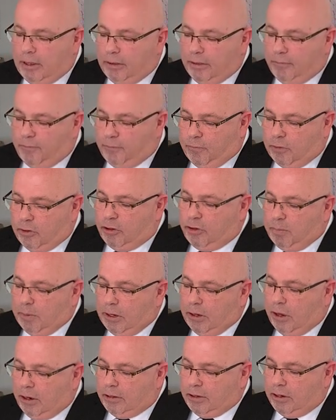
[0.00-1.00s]
the first
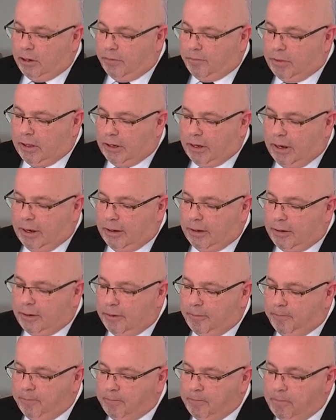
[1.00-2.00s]
begotten of the dead,
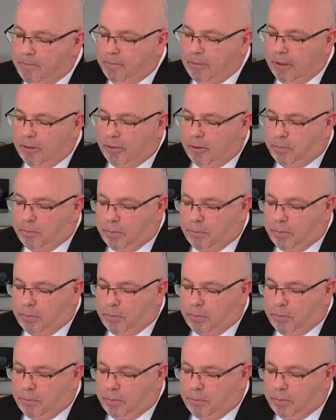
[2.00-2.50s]
the